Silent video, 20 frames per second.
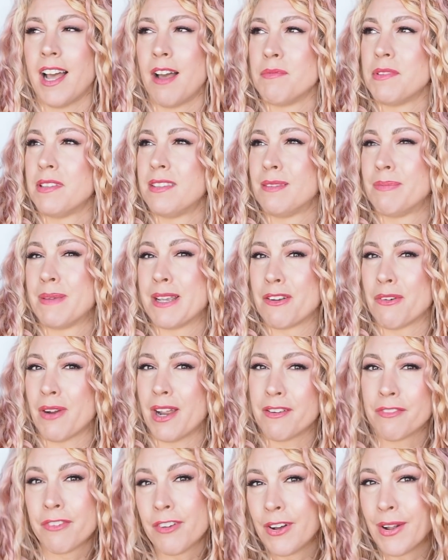this has been
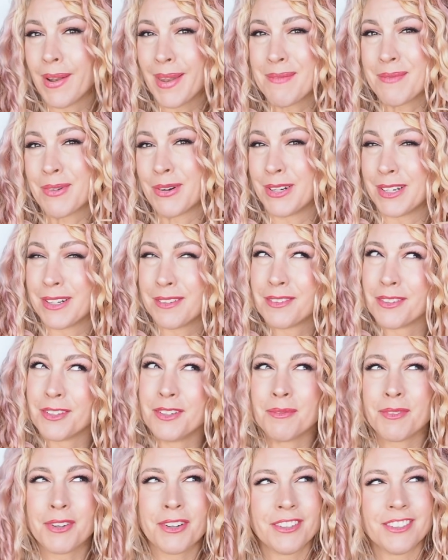great for early morning
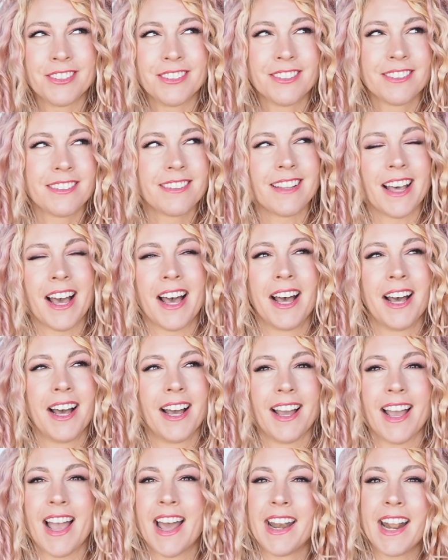Zoom calls
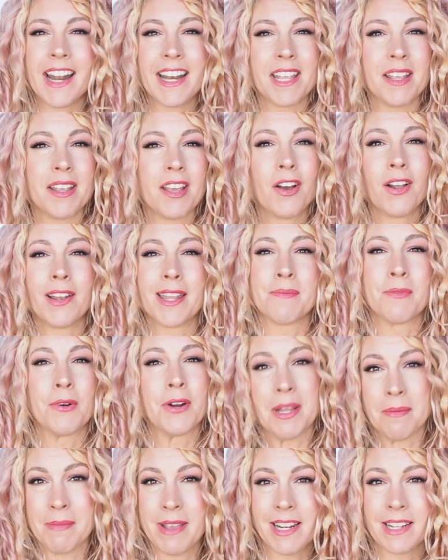and any early
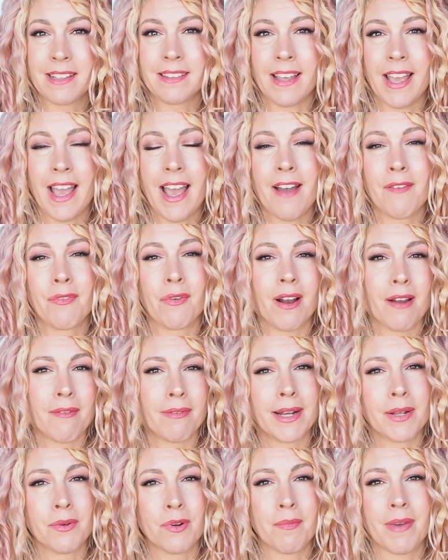morning meetings I have where I
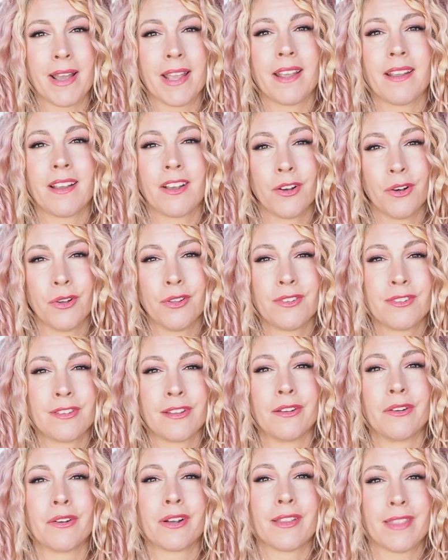really want my curls
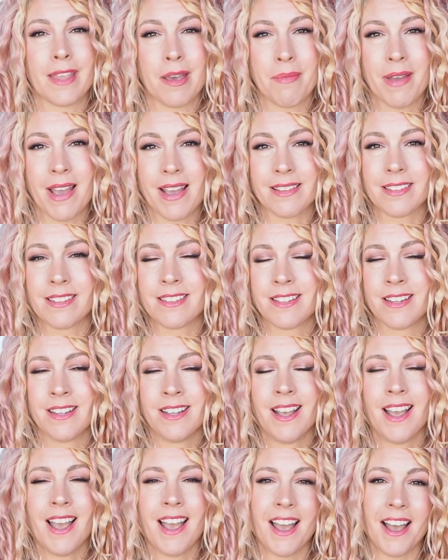to look their best.
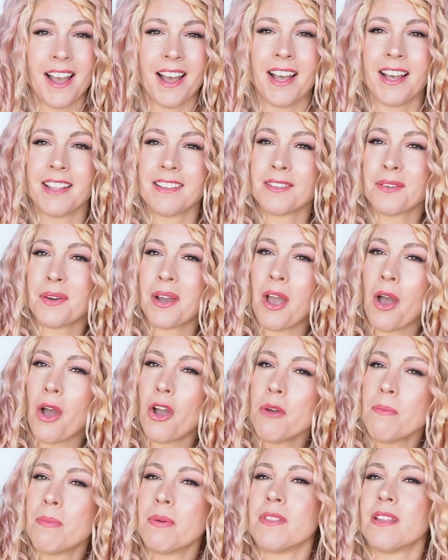So I
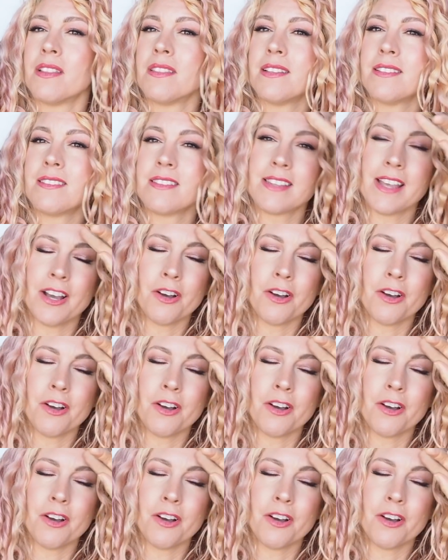hope that this is